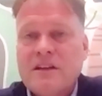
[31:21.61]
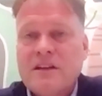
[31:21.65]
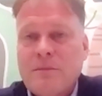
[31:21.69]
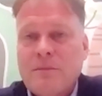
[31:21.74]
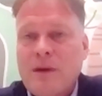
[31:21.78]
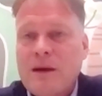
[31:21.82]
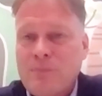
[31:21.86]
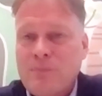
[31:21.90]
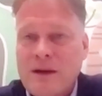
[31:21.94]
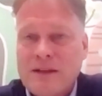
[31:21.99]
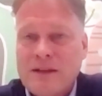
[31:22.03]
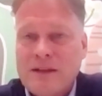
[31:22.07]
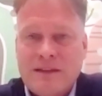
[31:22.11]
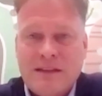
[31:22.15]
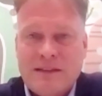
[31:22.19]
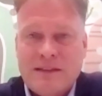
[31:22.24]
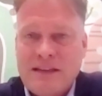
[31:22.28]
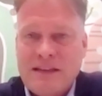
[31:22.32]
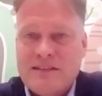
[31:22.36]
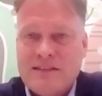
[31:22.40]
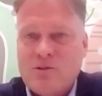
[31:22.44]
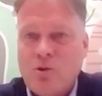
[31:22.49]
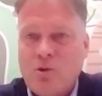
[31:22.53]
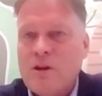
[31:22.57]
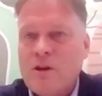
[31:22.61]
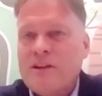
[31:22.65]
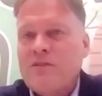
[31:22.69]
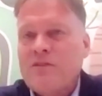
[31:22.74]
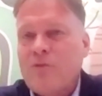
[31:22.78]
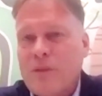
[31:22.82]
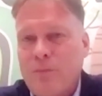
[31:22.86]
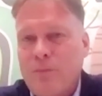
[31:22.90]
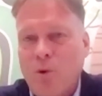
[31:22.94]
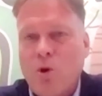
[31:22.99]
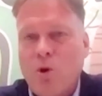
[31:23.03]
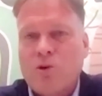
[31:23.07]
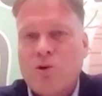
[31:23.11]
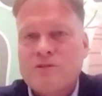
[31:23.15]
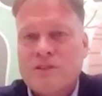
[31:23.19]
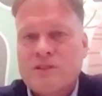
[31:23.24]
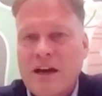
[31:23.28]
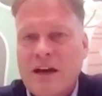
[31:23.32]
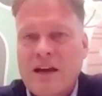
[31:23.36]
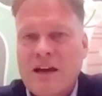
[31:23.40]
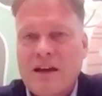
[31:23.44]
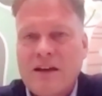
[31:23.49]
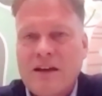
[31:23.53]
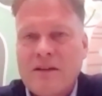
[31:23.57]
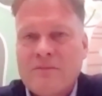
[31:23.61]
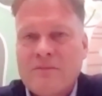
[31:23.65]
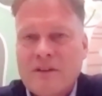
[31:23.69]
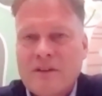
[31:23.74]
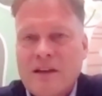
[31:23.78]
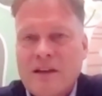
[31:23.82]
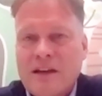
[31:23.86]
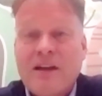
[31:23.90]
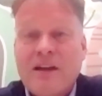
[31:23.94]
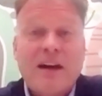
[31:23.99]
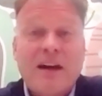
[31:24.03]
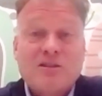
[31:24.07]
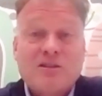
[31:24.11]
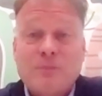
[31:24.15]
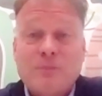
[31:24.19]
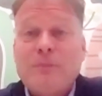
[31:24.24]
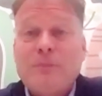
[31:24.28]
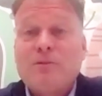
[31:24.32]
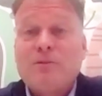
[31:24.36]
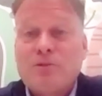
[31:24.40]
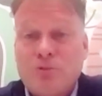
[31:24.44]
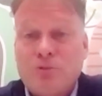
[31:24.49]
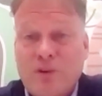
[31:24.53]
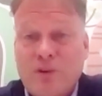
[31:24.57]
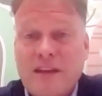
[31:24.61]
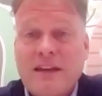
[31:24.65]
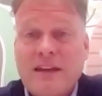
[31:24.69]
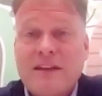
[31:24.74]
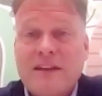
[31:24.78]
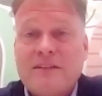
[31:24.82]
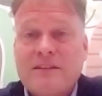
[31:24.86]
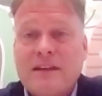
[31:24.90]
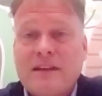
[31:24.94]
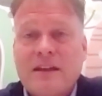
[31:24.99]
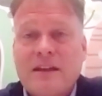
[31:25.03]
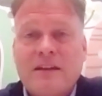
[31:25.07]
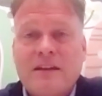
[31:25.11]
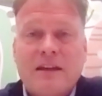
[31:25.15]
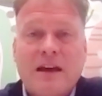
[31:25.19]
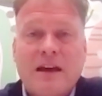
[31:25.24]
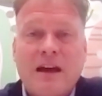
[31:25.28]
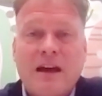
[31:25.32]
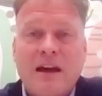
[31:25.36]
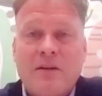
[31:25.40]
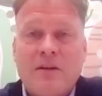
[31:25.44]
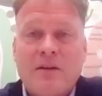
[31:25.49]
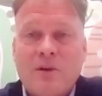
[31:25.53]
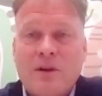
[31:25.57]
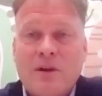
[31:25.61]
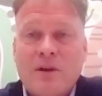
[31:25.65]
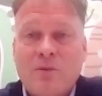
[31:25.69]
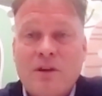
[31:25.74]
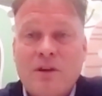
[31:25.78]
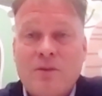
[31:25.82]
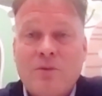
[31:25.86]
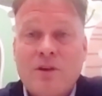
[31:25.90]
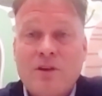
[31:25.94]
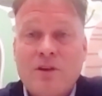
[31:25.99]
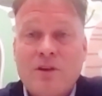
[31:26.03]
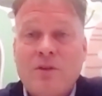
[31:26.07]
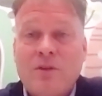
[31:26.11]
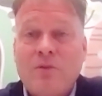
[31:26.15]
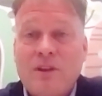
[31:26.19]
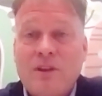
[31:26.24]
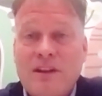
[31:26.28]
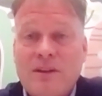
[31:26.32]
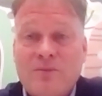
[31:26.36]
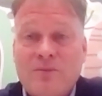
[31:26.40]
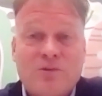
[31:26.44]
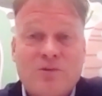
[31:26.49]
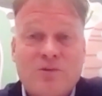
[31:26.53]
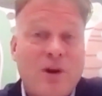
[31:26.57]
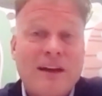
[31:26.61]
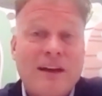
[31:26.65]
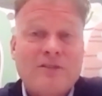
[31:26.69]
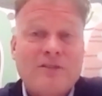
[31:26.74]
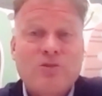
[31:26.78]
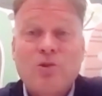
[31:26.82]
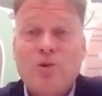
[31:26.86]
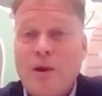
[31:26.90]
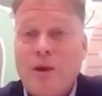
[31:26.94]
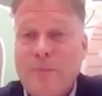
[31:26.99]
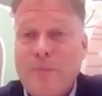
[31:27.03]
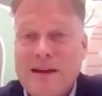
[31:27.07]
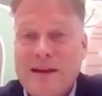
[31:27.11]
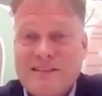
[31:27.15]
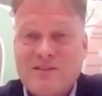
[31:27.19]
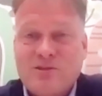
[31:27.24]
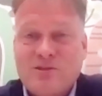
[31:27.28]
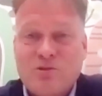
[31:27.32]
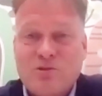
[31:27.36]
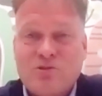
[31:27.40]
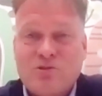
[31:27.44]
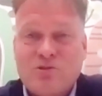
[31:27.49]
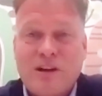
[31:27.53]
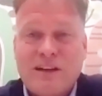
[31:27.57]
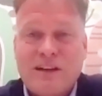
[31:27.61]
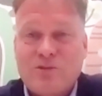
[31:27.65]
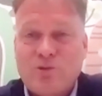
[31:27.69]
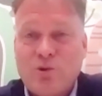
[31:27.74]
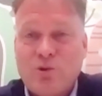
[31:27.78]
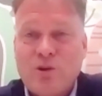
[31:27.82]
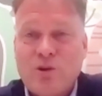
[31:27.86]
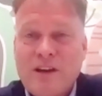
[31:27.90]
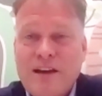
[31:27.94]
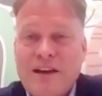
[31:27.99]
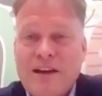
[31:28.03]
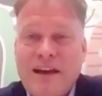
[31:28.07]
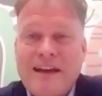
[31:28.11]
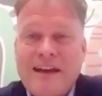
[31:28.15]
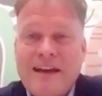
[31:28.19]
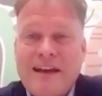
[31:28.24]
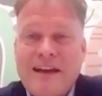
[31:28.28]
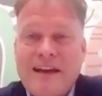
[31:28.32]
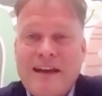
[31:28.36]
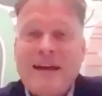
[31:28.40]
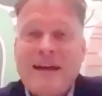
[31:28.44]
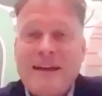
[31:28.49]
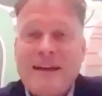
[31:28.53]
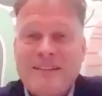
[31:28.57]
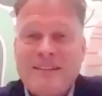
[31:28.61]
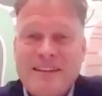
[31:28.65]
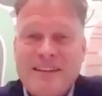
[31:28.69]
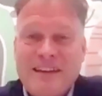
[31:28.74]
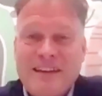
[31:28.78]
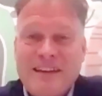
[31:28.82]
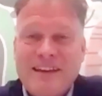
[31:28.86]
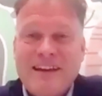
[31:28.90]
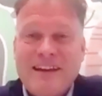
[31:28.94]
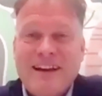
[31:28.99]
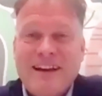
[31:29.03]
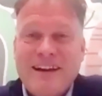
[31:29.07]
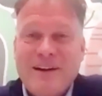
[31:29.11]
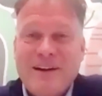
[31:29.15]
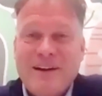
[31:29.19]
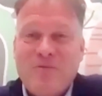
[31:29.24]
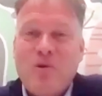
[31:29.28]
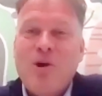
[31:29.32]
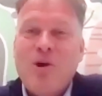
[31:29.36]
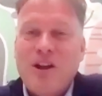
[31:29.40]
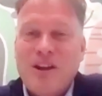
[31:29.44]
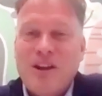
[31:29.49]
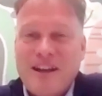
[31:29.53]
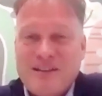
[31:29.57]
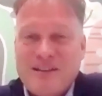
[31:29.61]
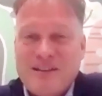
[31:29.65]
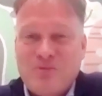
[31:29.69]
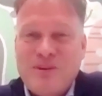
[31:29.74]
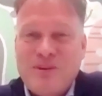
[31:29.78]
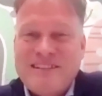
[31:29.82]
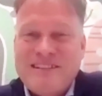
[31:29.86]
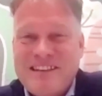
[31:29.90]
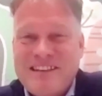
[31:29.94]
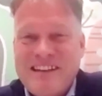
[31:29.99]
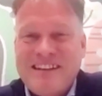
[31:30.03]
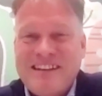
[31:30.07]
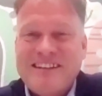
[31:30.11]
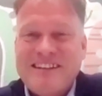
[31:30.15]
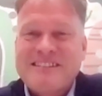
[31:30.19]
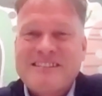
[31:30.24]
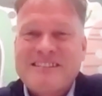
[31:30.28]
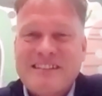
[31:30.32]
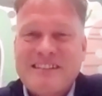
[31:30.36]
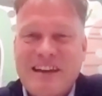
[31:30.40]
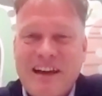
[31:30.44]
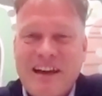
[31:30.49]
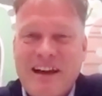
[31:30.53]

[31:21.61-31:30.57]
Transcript: But it's all in the report. I encourage people to read it, and we try to do our best to try to explain the world as we see it,